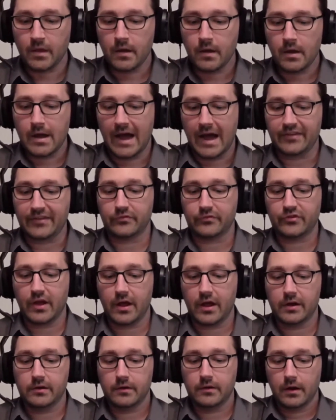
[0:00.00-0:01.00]
As I've
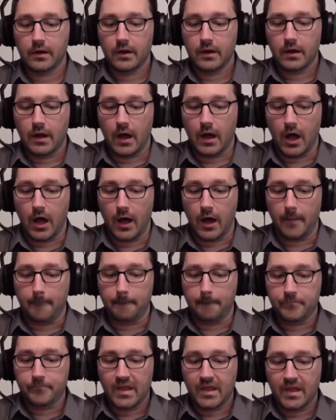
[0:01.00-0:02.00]
said,
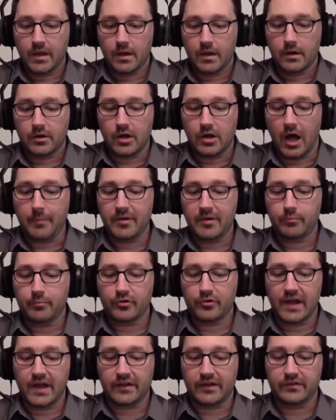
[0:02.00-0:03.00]
copying
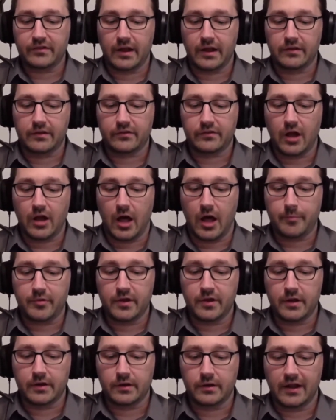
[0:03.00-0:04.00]
protects against
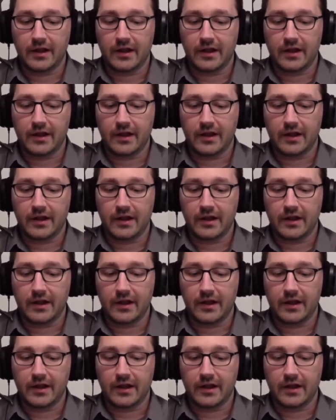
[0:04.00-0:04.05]
copying,